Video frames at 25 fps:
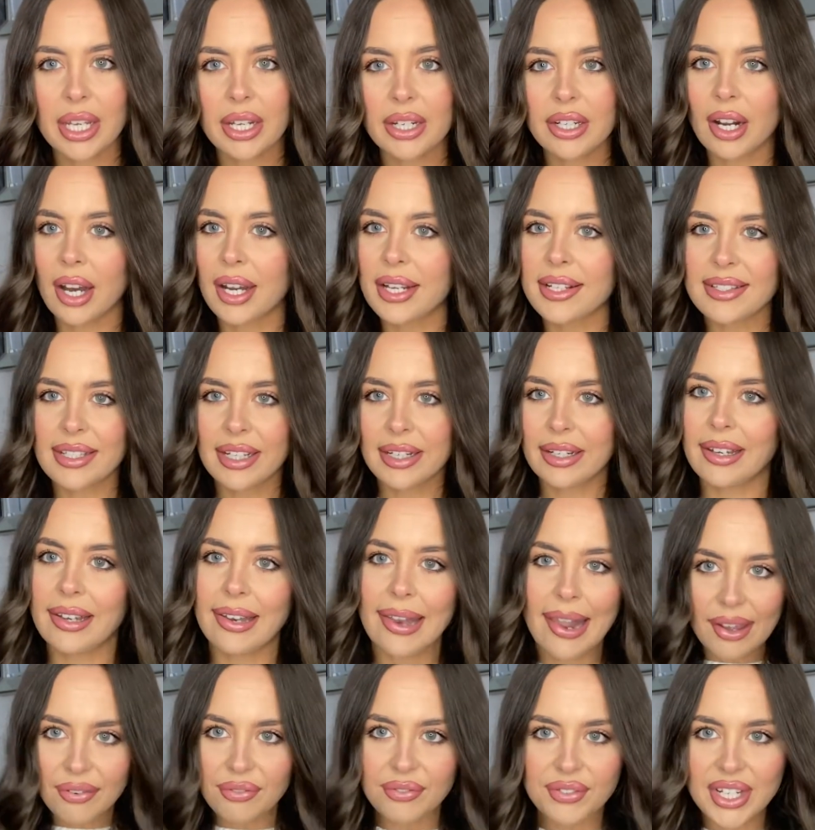nice and
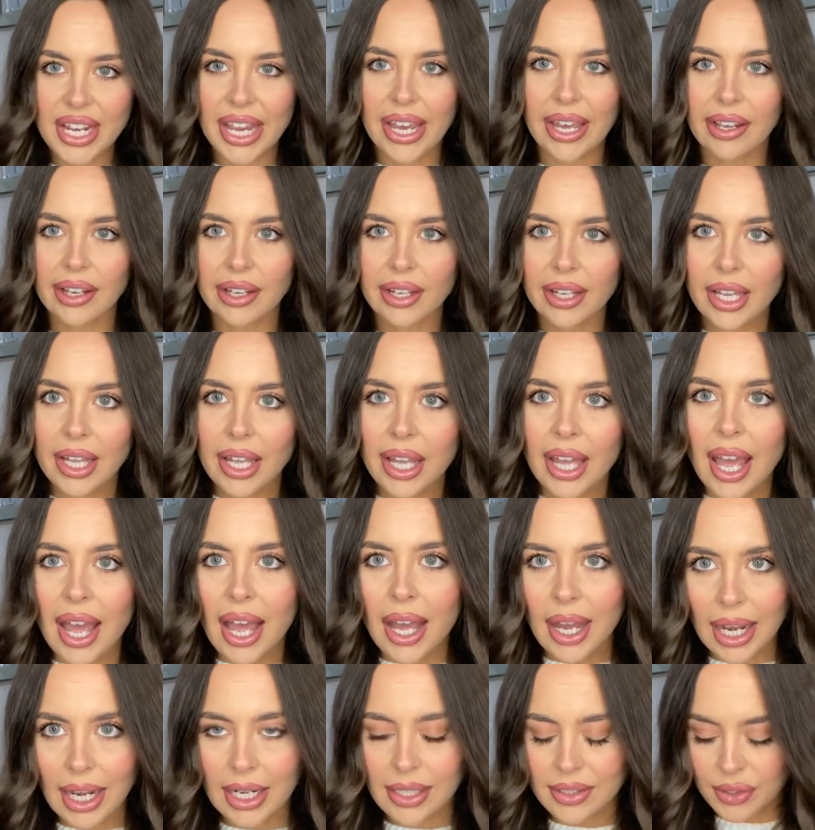lifting
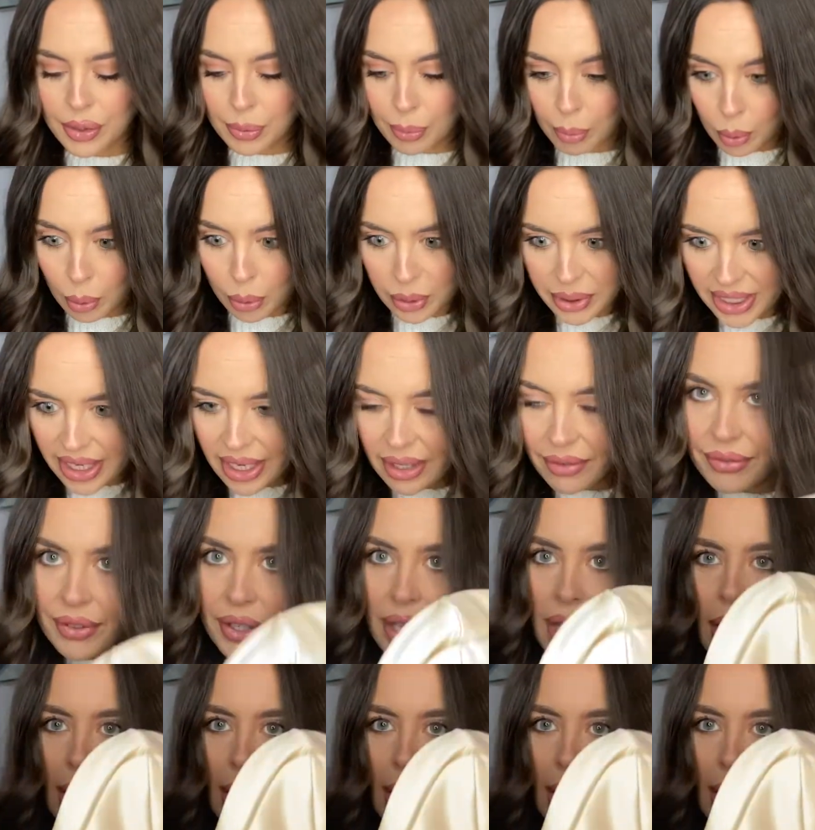and supportive.